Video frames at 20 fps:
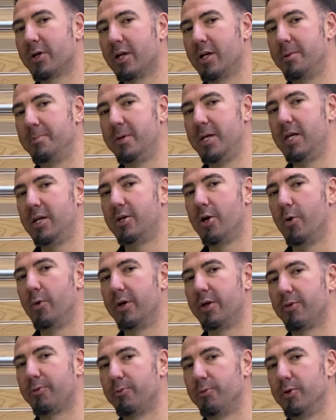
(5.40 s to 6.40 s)
going to be
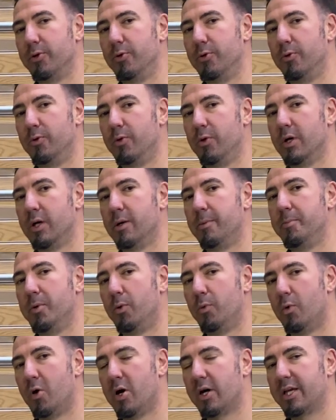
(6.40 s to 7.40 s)
going through
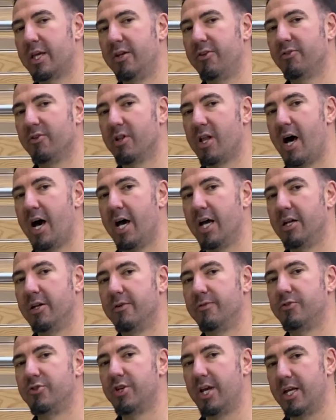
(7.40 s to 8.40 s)
Milwaukee's line
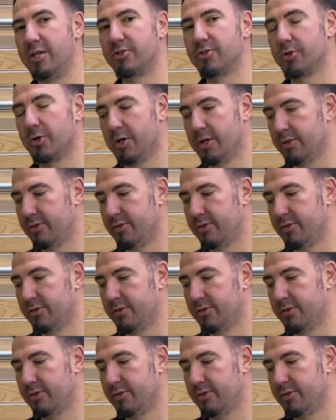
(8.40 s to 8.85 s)
of chainsaws.